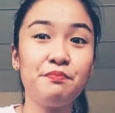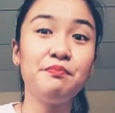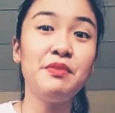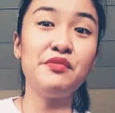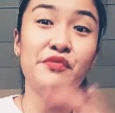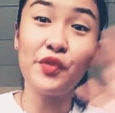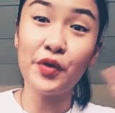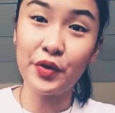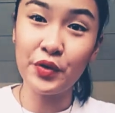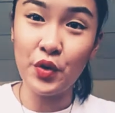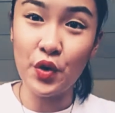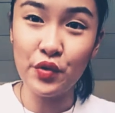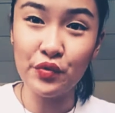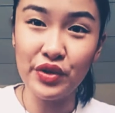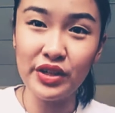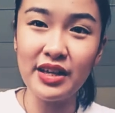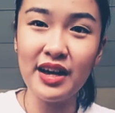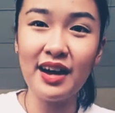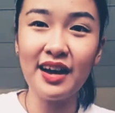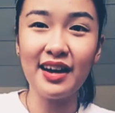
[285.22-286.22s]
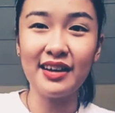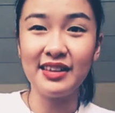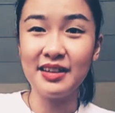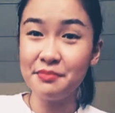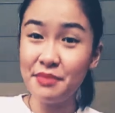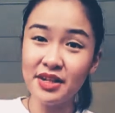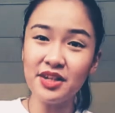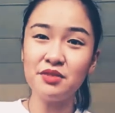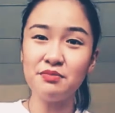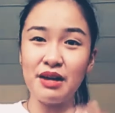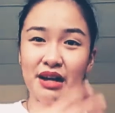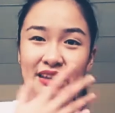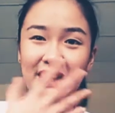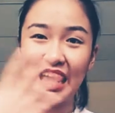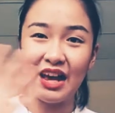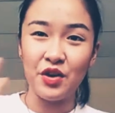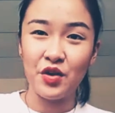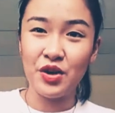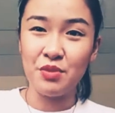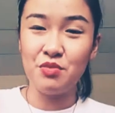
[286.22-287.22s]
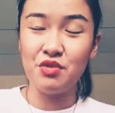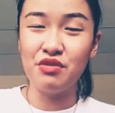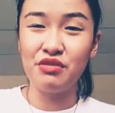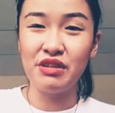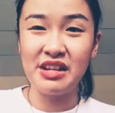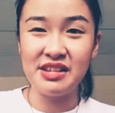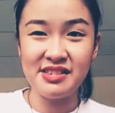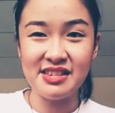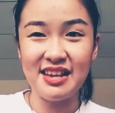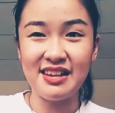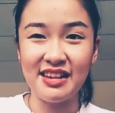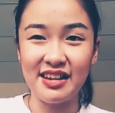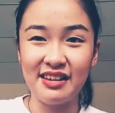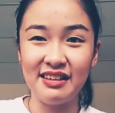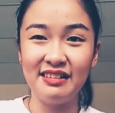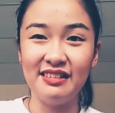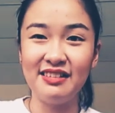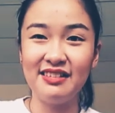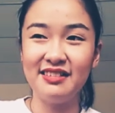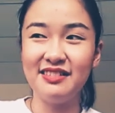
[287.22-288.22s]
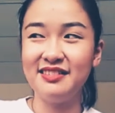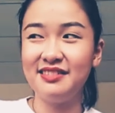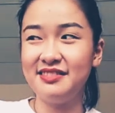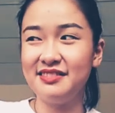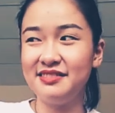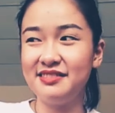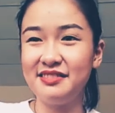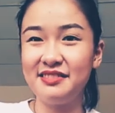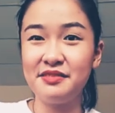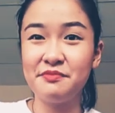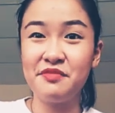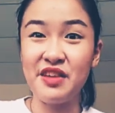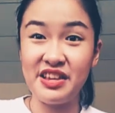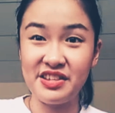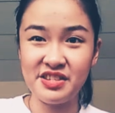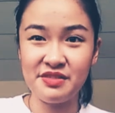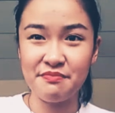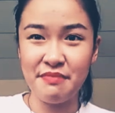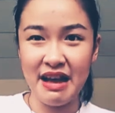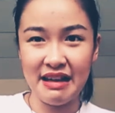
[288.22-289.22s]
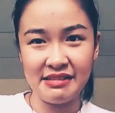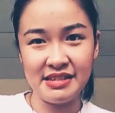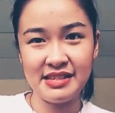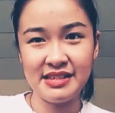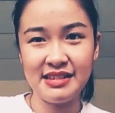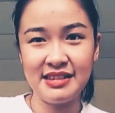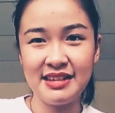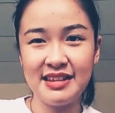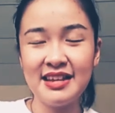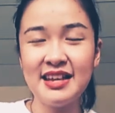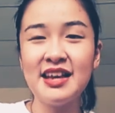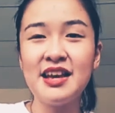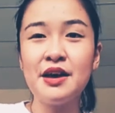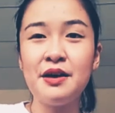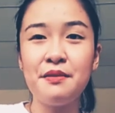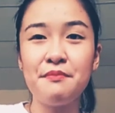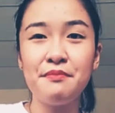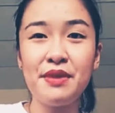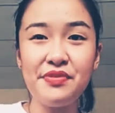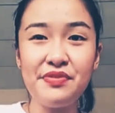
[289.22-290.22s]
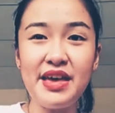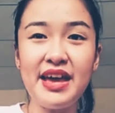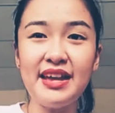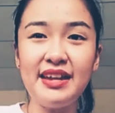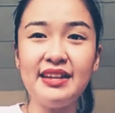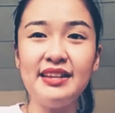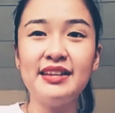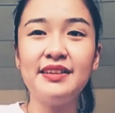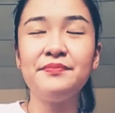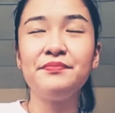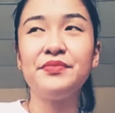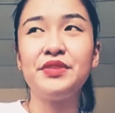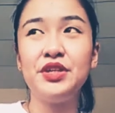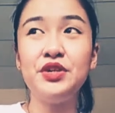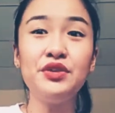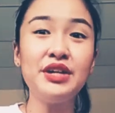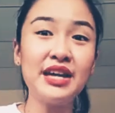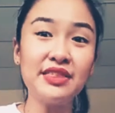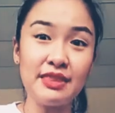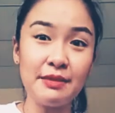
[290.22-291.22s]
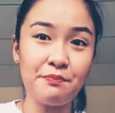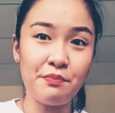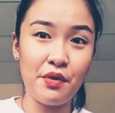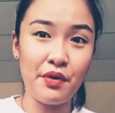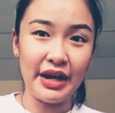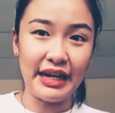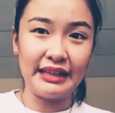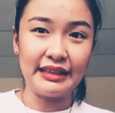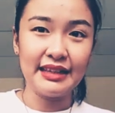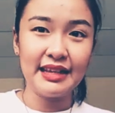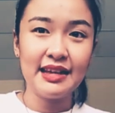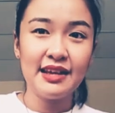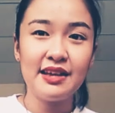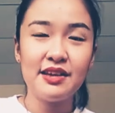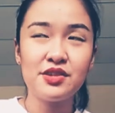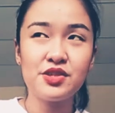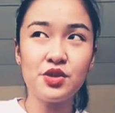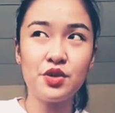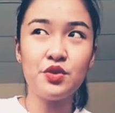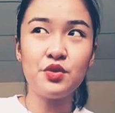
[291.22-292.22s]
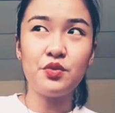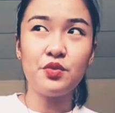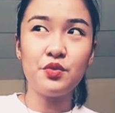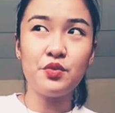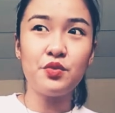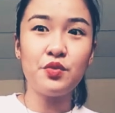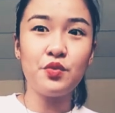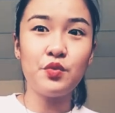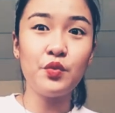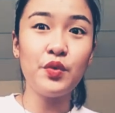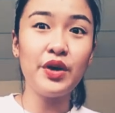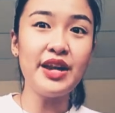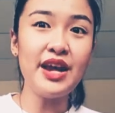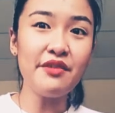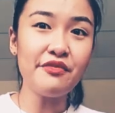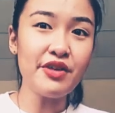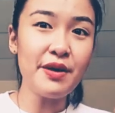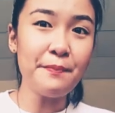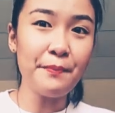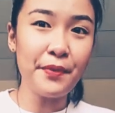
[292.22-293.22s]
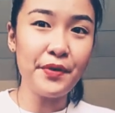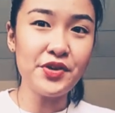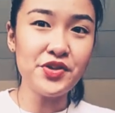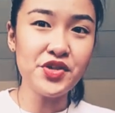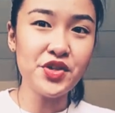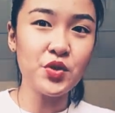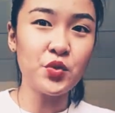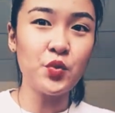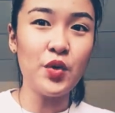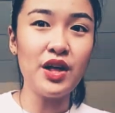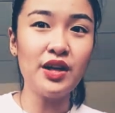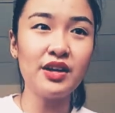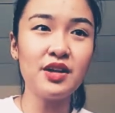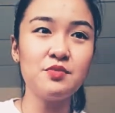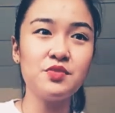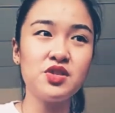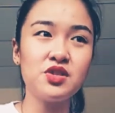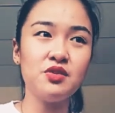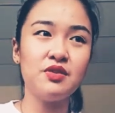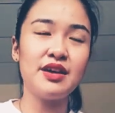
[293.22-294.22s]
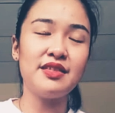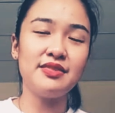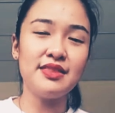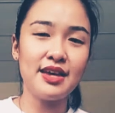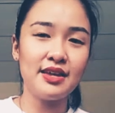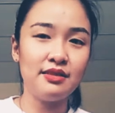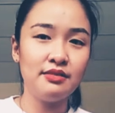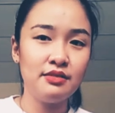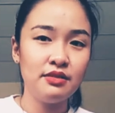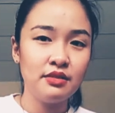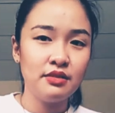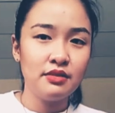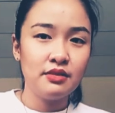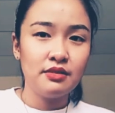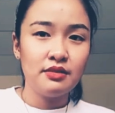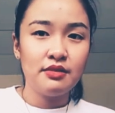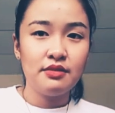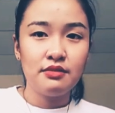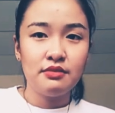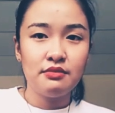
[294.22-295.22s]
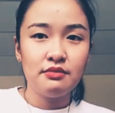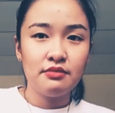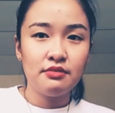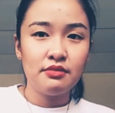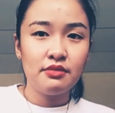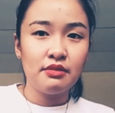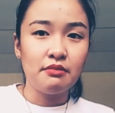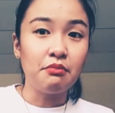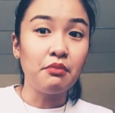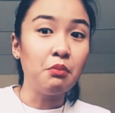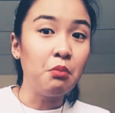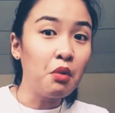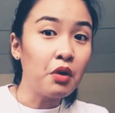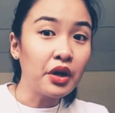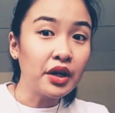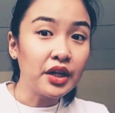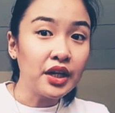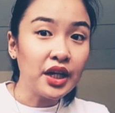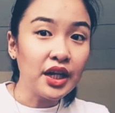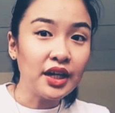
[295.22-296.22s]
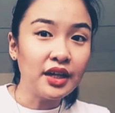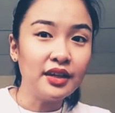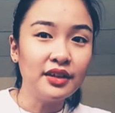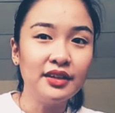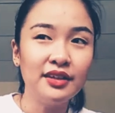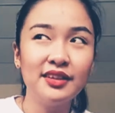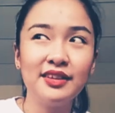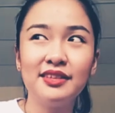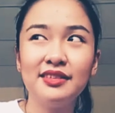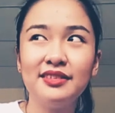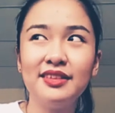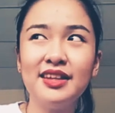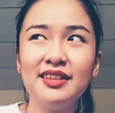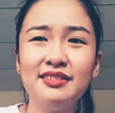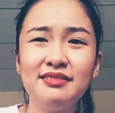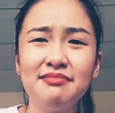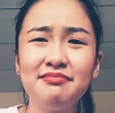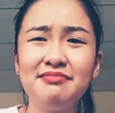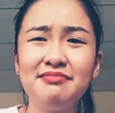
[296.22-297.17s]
Before COVID, kay di man gid maklaro imong ngisi anang face mask. But then, you get the point. So, whenever a person welcomes you and then, morning, then,